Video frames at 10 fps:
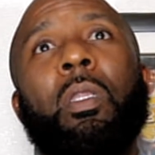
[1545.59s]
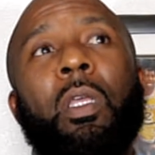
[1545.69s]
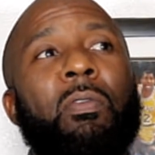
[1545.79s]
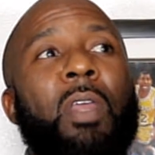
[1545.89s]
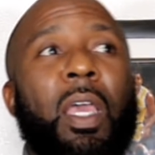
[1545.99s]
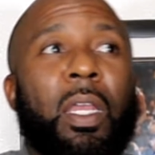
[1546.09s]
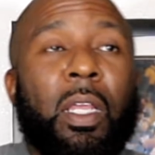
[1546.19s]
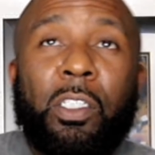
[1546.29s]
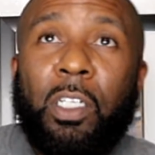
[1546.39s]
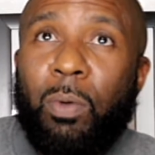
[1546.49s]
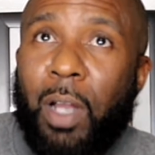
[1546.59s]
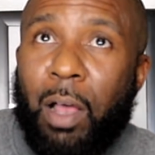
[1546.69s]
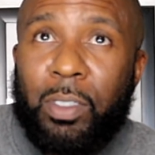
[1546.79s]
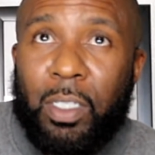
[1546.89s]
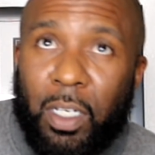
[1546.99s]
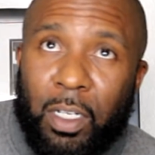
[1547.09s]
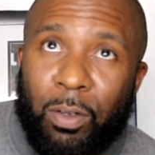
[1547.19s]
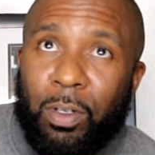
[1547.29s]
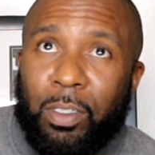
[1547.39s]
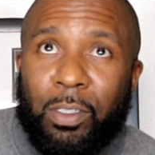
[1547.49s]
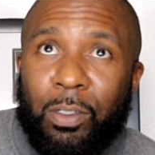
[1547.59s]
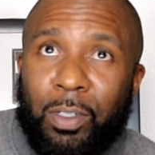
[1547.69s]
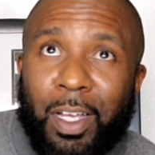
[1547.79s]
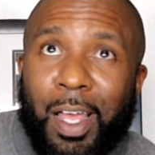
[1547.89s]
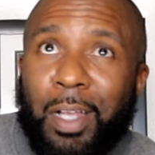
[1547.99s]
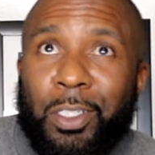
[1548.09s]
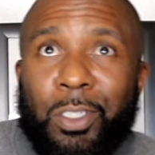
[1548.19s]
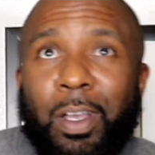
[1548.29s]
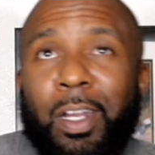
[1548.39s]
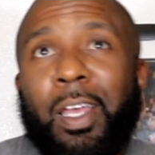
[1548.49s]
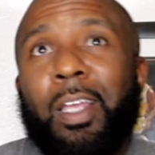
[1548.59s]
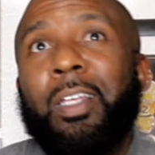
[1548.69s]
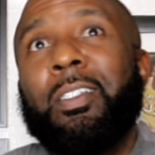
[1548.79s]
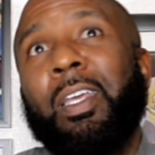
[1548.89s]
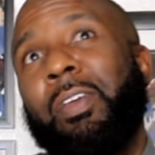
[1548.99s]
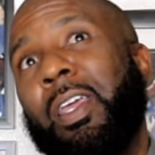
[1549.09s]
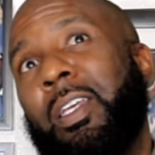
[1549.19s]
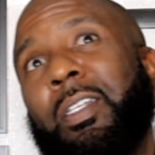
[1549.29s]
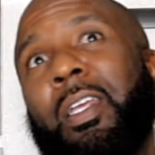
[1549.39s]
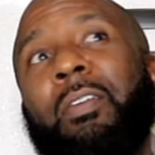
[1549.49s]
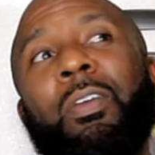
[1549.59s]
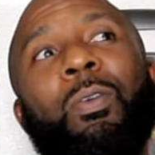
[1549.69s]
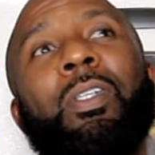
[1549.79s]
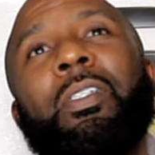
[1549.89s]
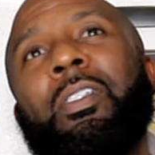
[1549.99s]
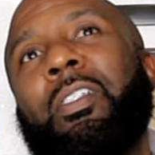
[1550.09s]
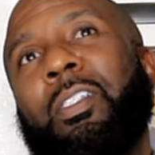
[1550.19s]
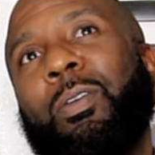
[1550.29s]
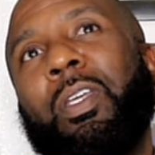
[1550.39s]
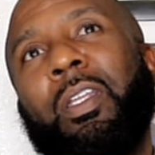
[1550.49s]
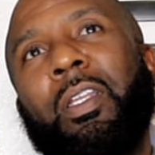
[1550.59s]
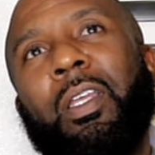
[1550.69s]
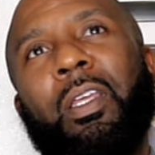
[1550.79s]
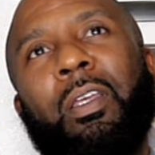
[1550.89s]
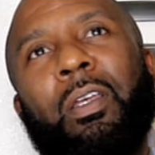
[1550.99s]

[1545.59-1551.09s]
Nigga, if they had that shit when I was a kid going to school, nigga, I had a straight A, because every answer to every question is just on the internet.